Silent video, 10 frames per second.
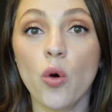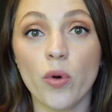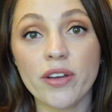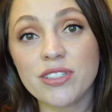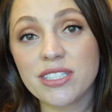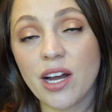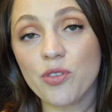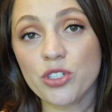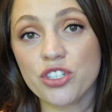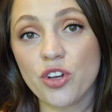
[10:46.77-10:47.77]
we've
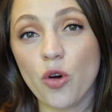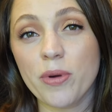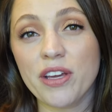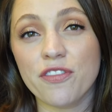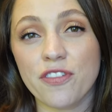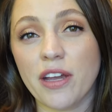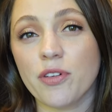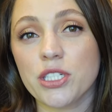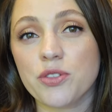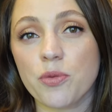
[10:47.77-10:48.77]
discovered so many
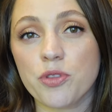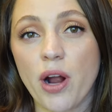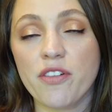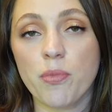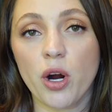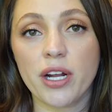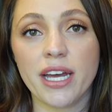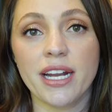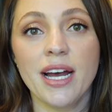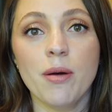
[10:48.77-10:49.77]
favorites from Thrive
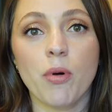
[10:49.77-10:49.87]
Market,